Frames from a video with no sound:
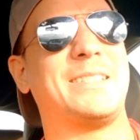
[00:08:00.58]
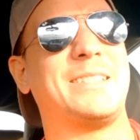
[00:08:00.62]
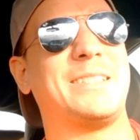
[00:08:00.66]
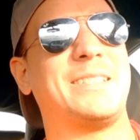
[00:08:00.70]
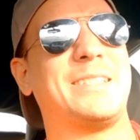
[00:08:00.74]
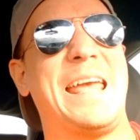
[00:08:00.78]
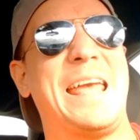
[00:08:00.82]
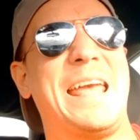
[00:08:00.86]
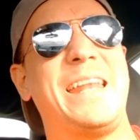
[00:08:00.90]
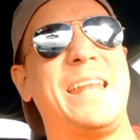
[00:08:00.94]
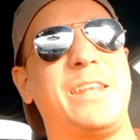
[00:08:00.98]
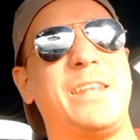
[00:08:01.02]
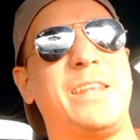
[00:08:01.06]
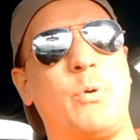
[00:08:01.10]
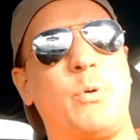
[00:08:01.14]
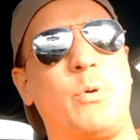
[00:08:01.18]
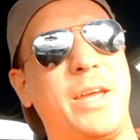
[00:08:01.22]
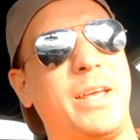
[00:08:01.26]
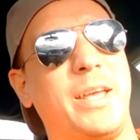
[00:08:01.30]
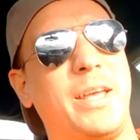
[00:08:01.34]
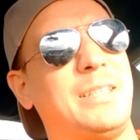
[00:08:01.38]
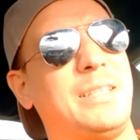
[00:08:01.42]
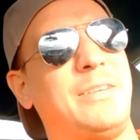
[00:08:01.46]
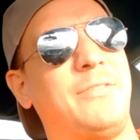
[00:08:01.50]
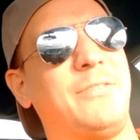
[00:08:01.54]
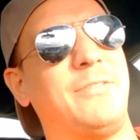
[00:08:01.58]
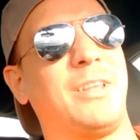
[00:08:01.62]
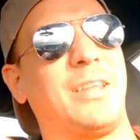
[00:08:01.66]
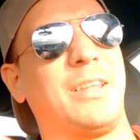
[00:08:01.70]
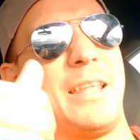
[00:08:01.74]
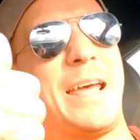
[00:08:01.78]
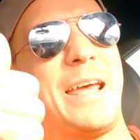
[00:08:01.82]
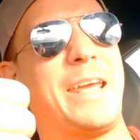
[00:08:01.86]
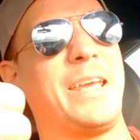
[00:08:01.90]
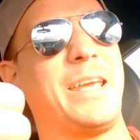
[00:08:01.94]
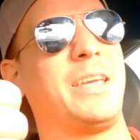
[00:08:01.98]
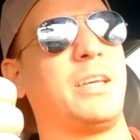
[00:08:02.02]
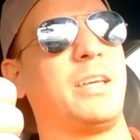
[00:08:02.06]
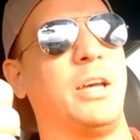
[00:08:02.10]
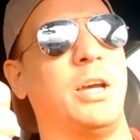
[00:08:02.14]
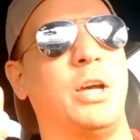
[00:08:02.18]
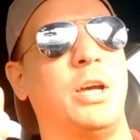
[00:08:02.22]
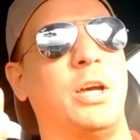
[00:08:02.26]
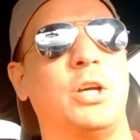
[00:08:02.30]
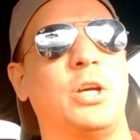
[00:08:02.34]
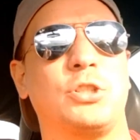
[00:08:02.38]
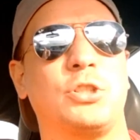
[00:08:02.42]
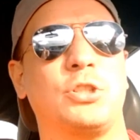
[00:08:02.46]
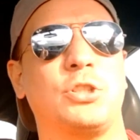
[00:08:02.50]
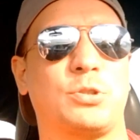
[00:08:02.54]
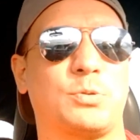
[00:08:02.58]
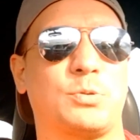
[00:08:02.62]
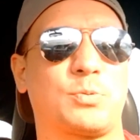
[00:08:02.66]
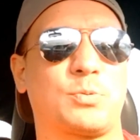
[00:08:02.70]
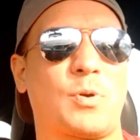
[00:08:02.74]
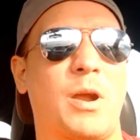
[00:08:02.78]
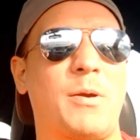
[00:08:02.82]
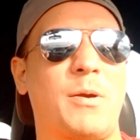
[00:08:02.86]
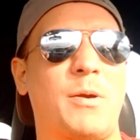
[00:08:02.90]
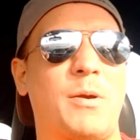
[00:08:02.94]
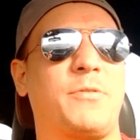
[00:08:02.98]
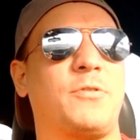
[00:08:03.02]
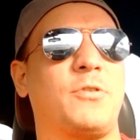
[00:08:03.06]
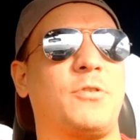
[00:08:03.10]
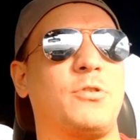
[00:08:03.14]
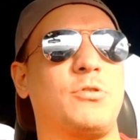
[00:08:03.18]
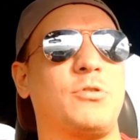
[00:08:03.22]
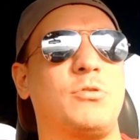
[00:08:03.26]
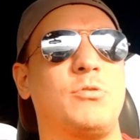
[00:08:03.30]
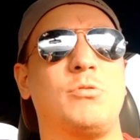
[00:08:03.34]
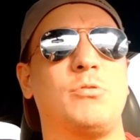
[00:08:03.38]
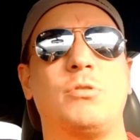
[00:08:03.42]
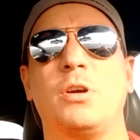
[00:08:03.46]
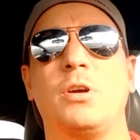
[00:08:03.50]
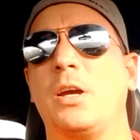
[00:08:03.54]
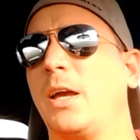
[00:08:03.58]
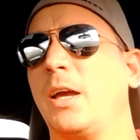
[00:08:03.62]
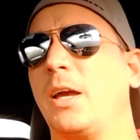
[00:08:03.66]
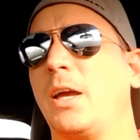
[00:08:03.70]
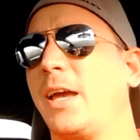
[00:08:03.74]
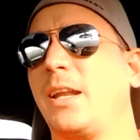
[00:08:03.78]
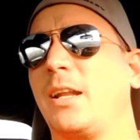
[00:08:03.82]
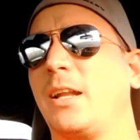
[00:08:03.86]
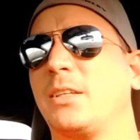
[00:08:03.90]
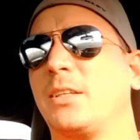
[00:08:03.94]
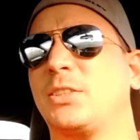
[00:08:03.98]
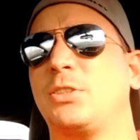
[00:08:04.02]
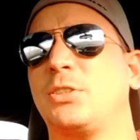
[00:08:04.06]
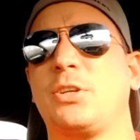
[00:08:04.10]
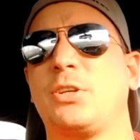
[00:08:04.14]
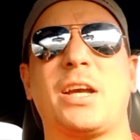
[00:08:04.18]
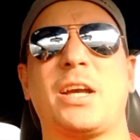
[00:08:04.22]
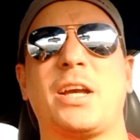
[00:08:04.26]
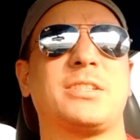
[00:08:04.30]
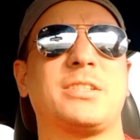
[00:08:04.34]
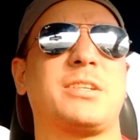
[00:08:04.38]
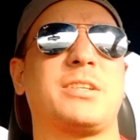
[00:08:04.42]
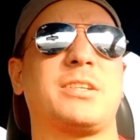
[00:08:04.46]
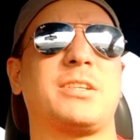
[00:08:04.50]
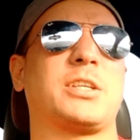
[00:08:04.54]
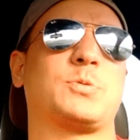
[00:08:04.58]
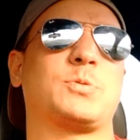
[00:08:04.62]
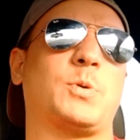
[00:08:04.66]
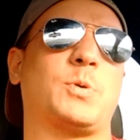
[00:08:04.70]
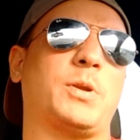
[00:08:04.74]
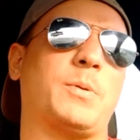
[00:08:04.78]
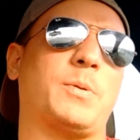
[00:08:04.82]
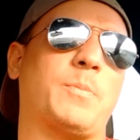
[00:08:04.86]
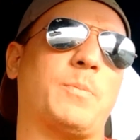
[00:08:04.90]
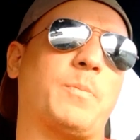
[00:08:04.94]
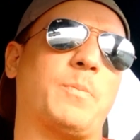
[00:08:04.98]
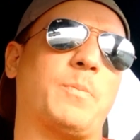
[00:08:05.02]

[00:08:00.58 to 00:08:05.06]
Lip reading: in any way, leave a like, subscribe if you're new, and I'll see you guys on the next one.